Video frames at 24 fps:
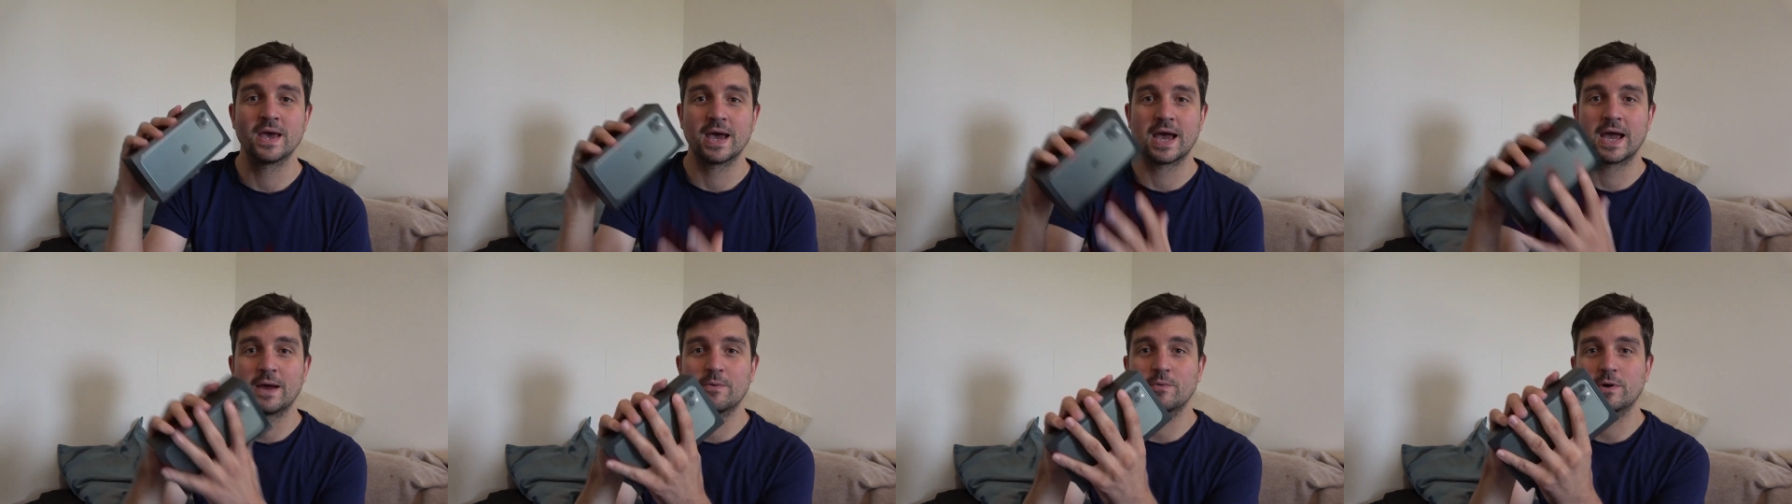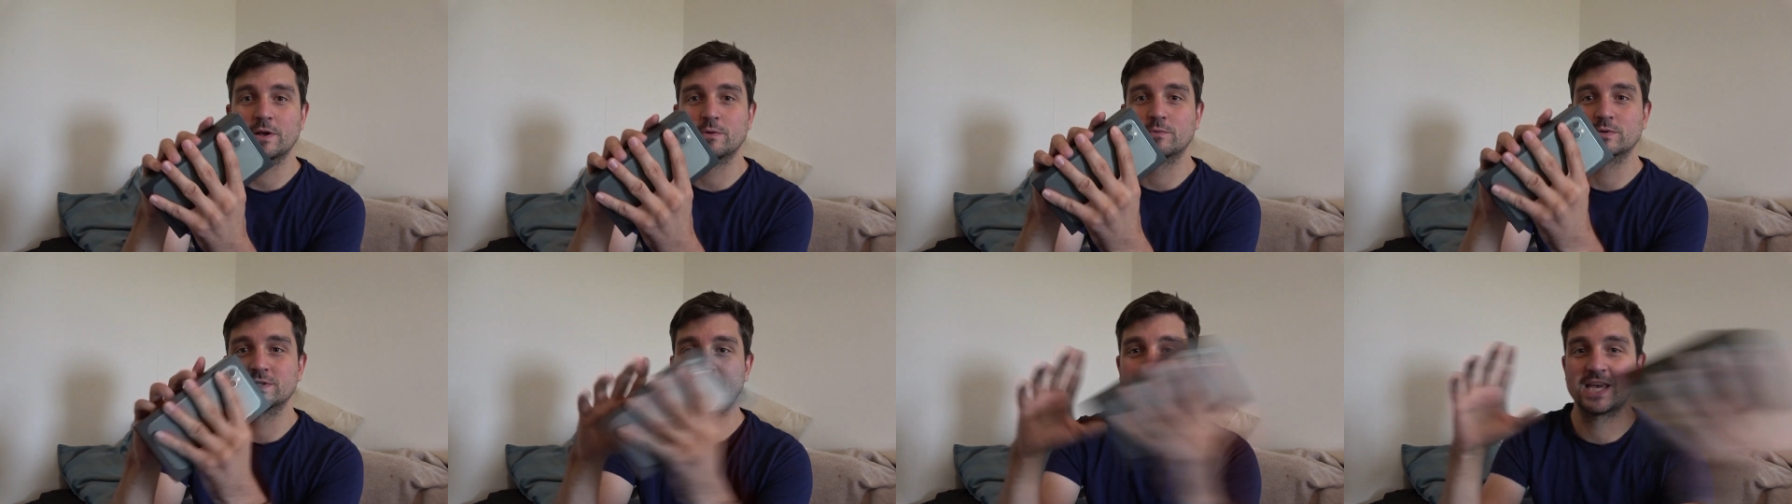And when
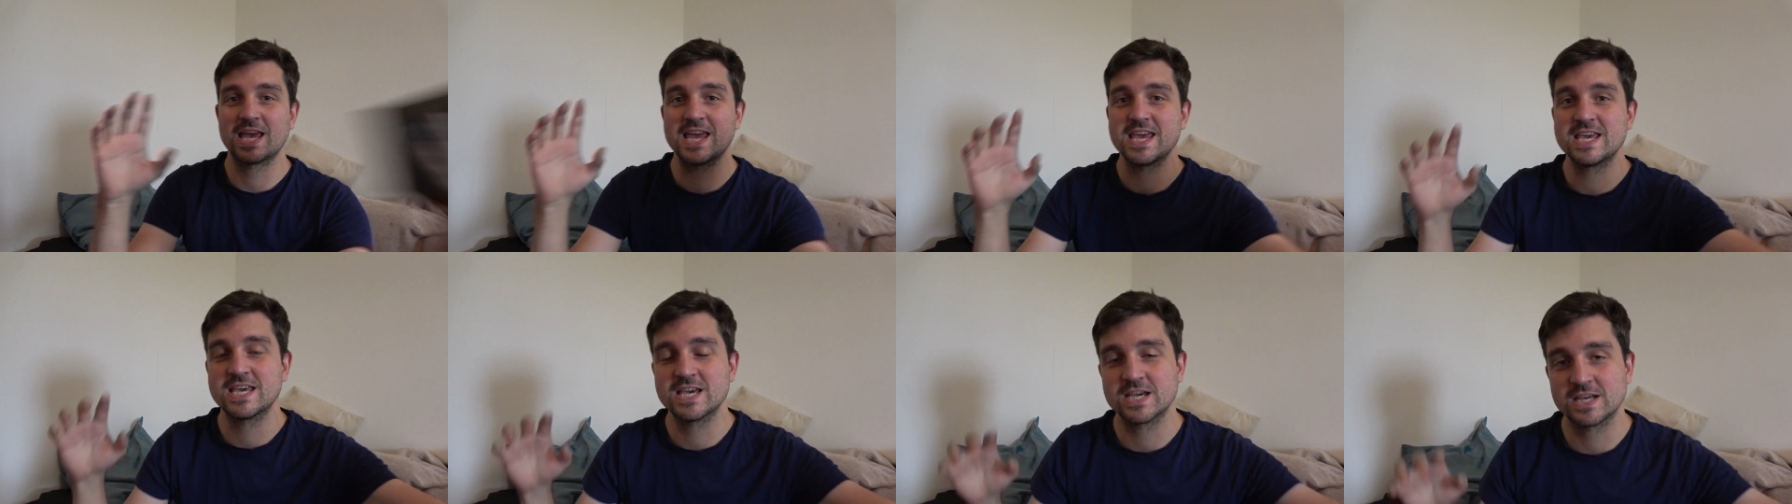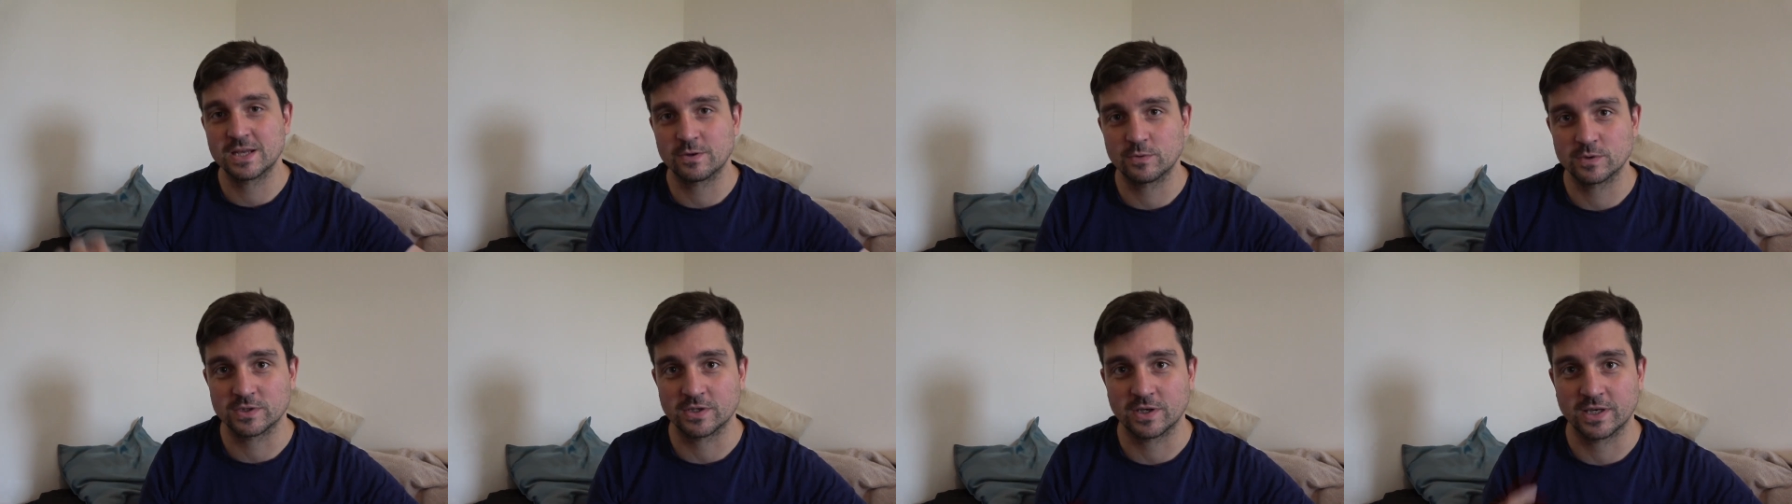it was
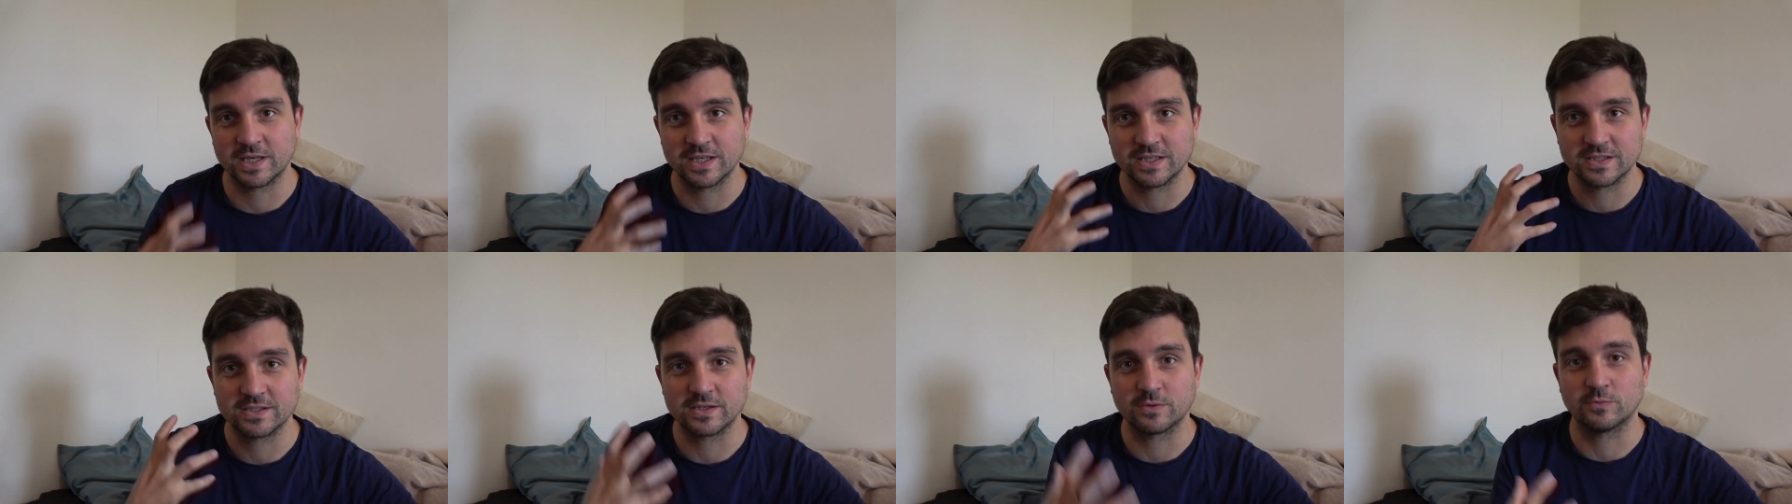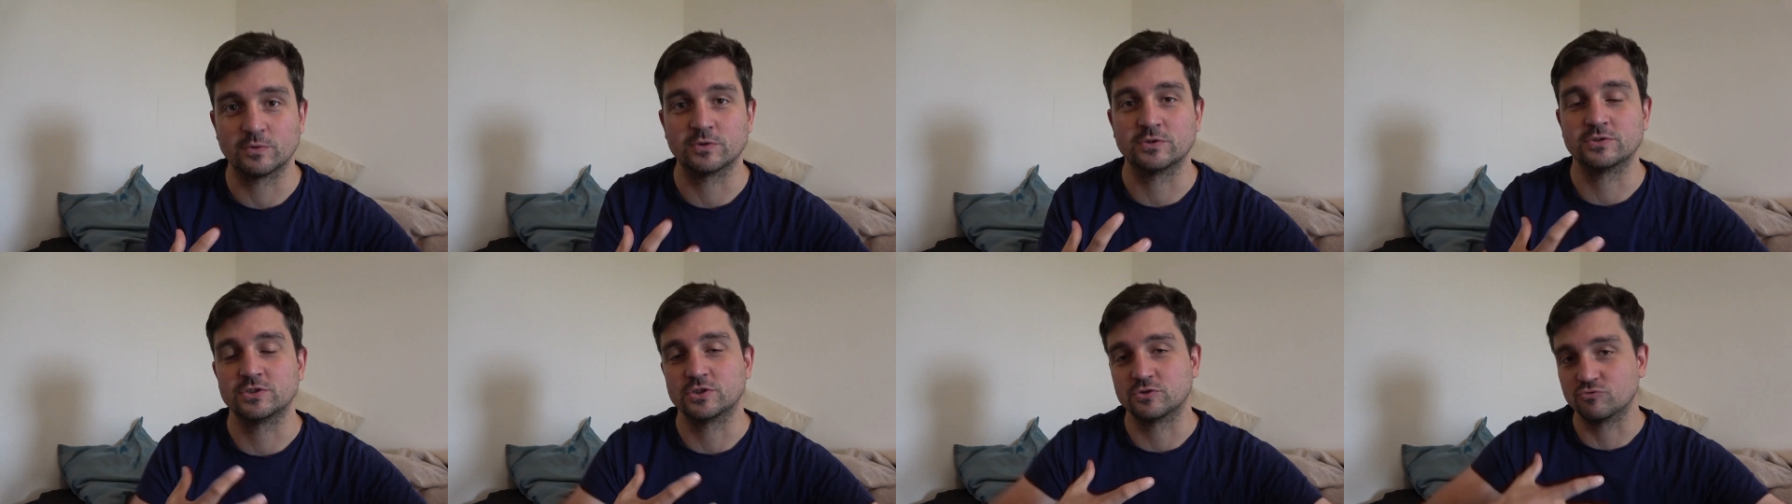taken, it was like
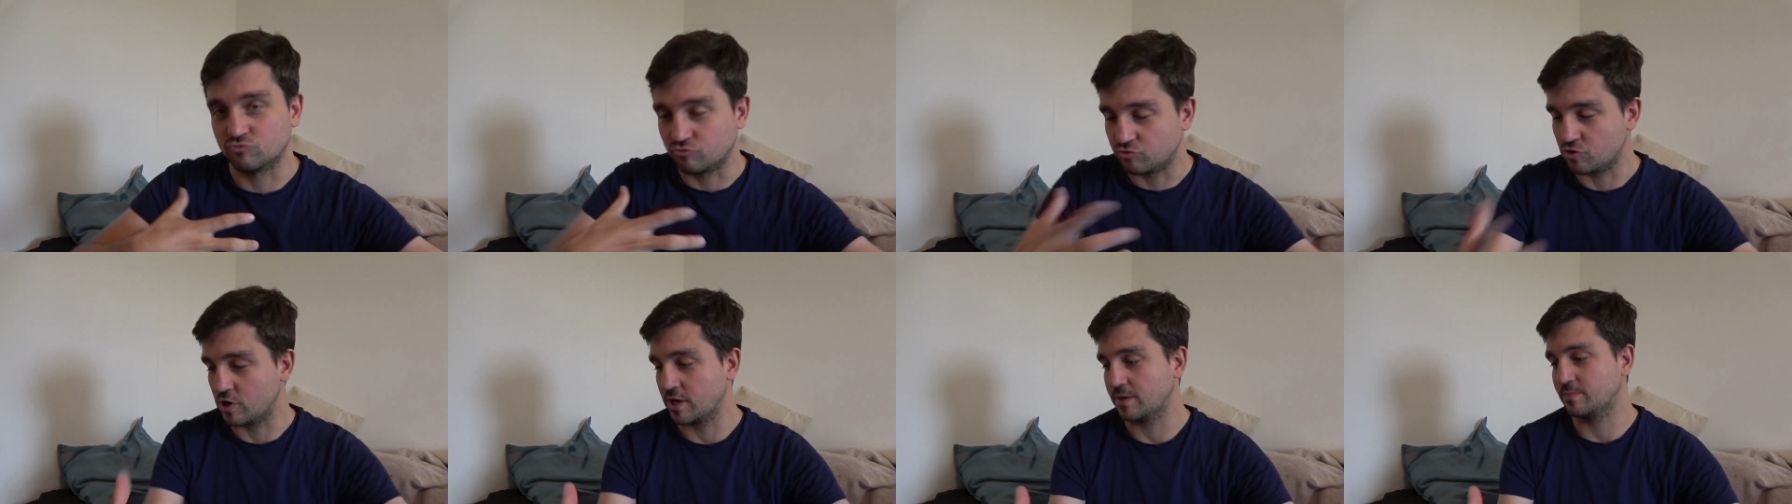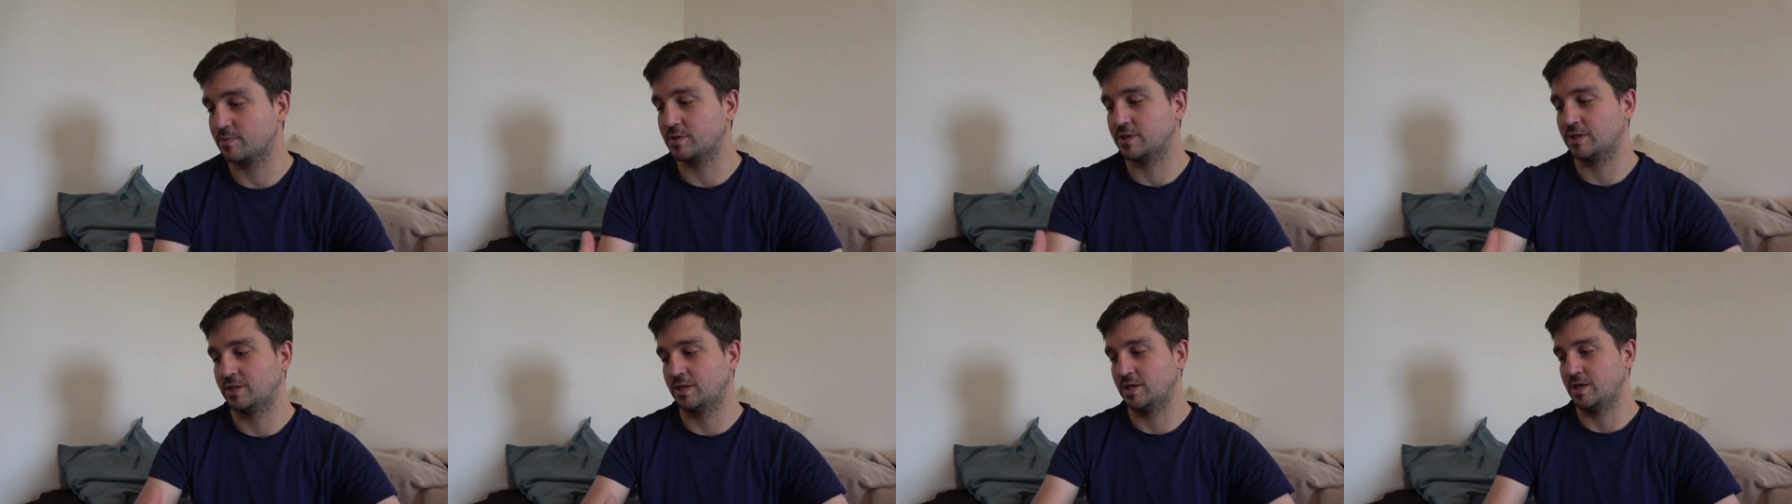someone just
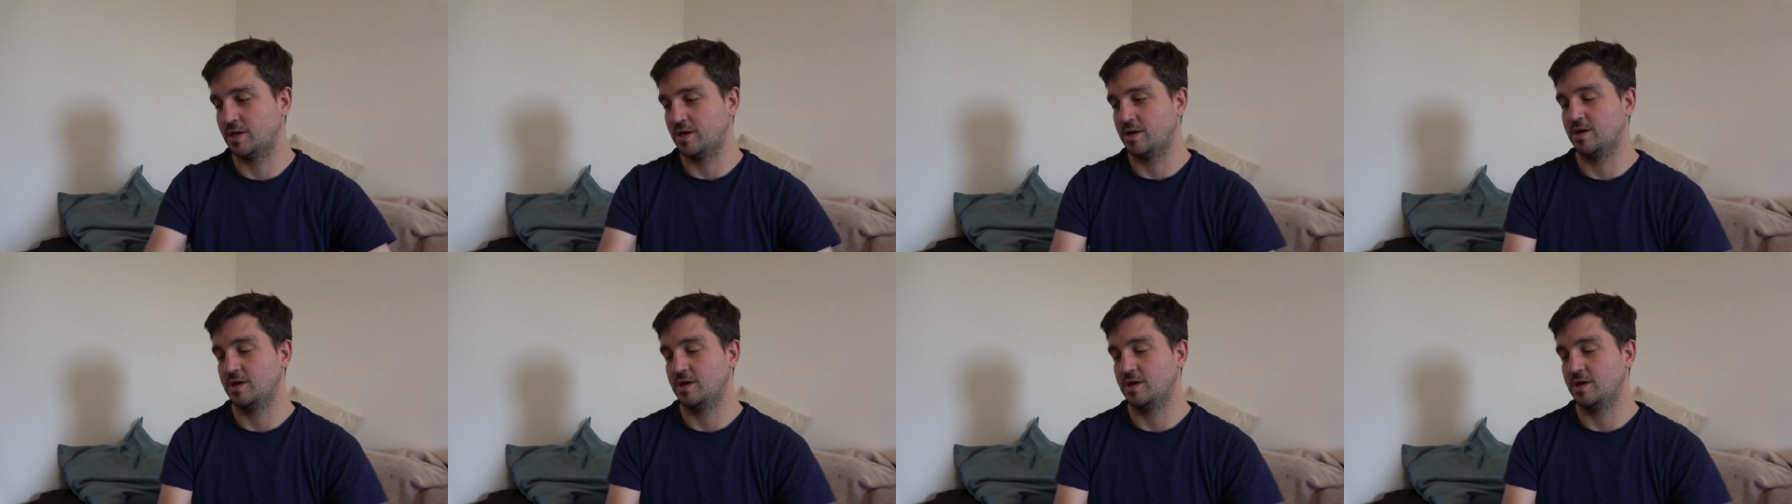ripped